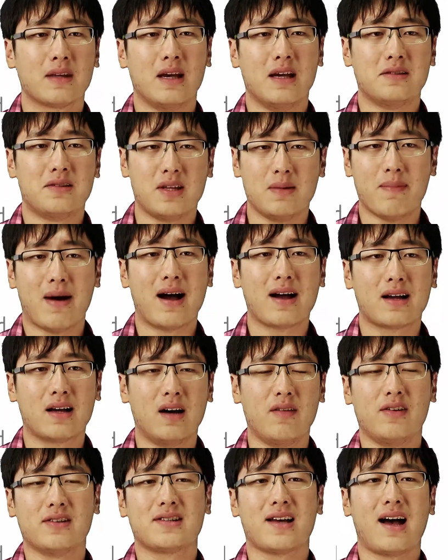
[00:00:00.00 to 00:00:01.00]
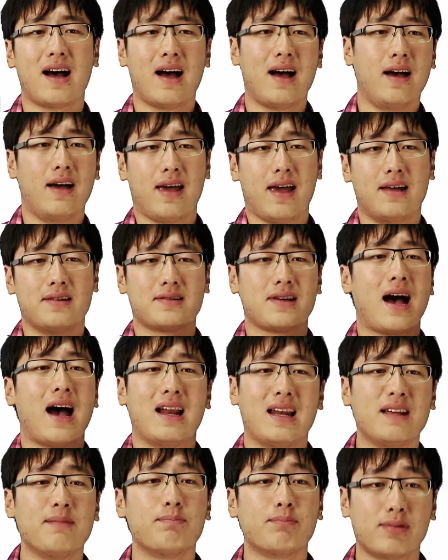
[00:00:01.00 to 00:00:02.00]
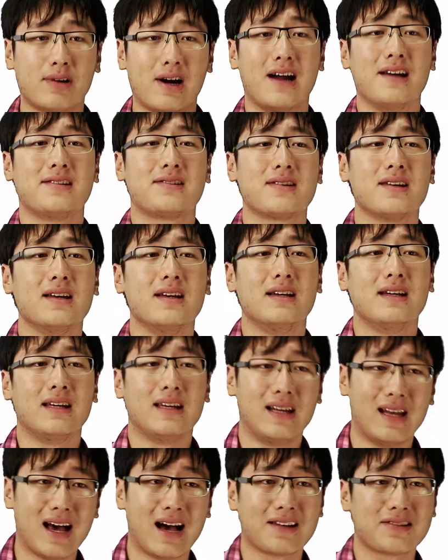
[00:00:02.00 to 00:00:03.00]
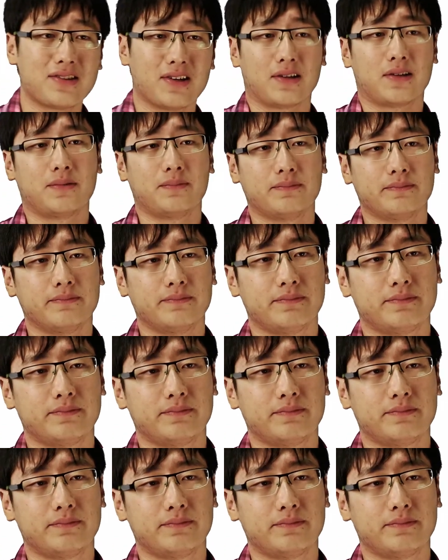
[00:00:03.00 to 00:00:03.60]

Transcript: Its demand curve is uh, hence highly price elastic.